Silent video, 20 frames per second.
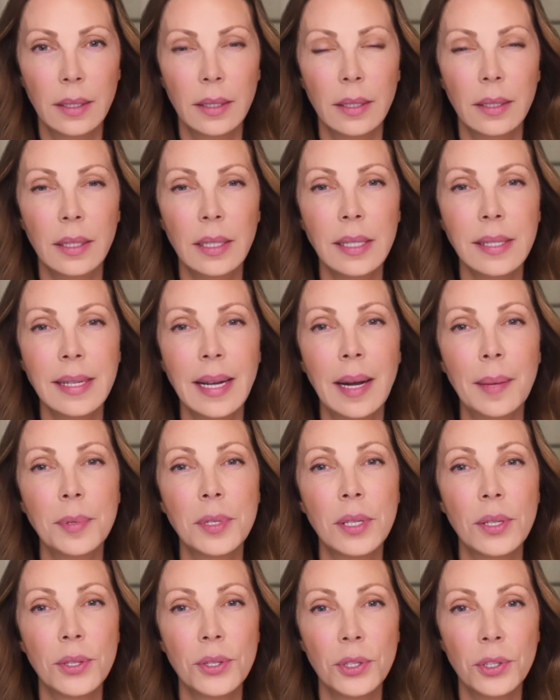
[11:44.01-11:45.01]
These apps
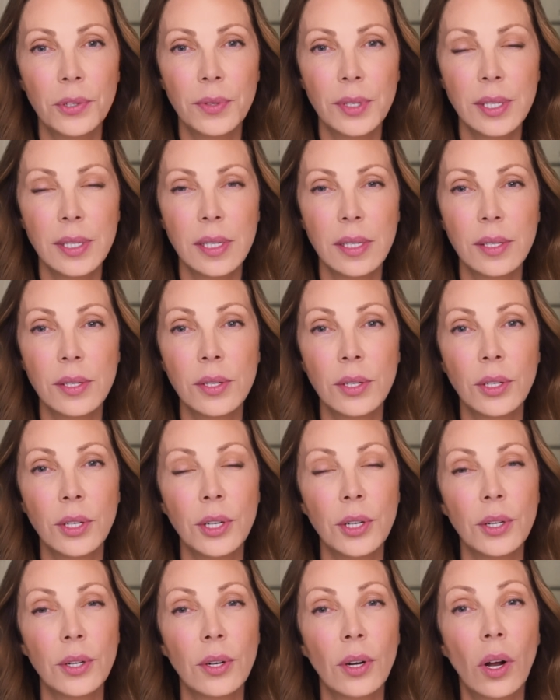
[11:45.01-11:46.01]
and services
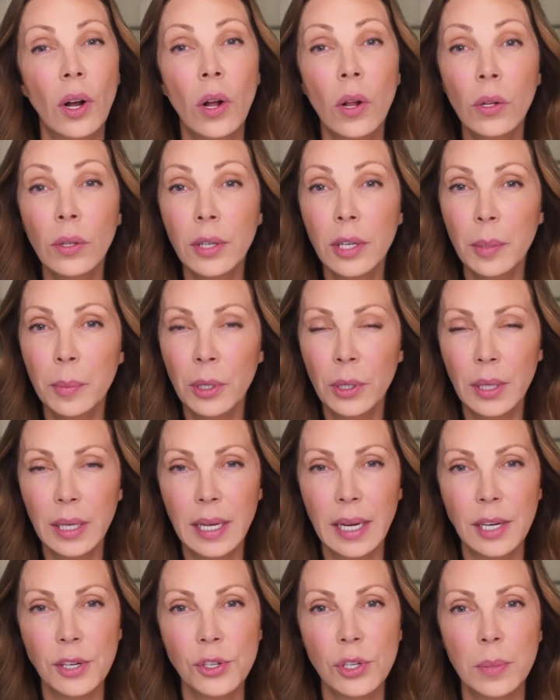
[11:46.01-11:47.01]
secure all
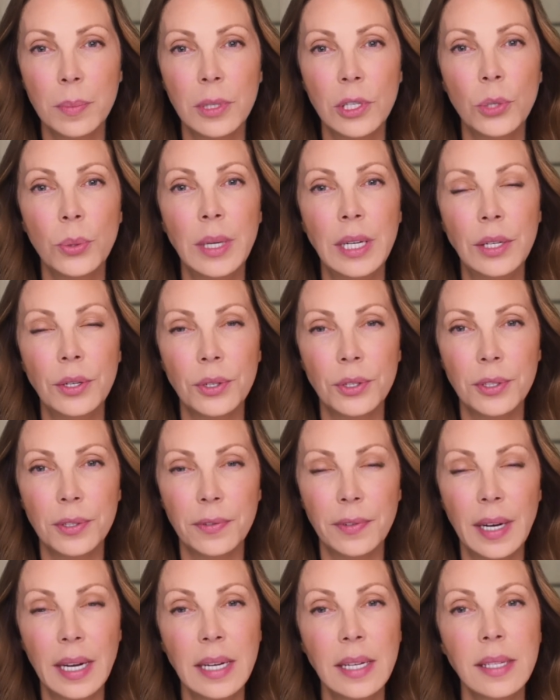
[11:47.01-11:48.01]
communication between your
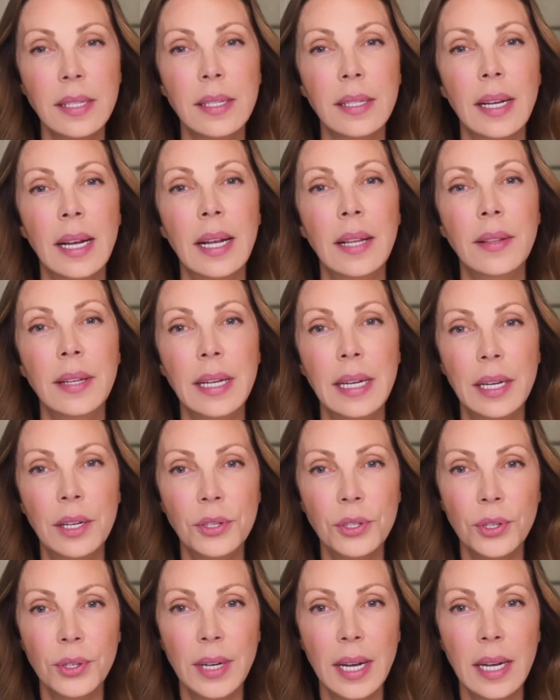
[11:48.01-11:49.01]
device and the
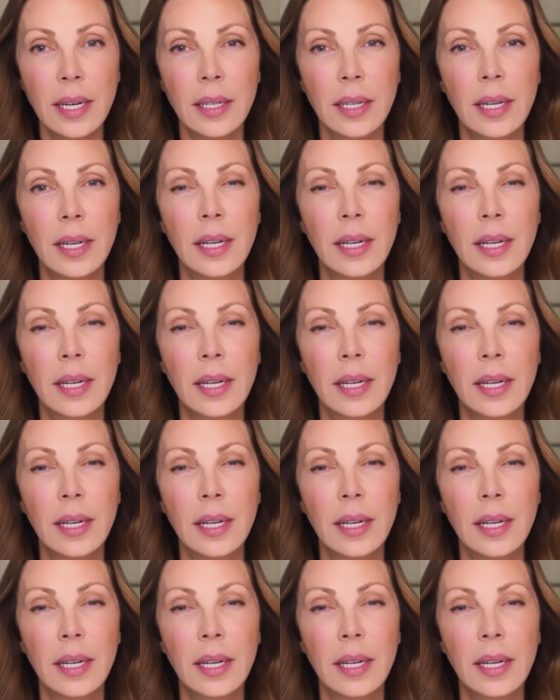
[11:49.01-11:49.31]
internet,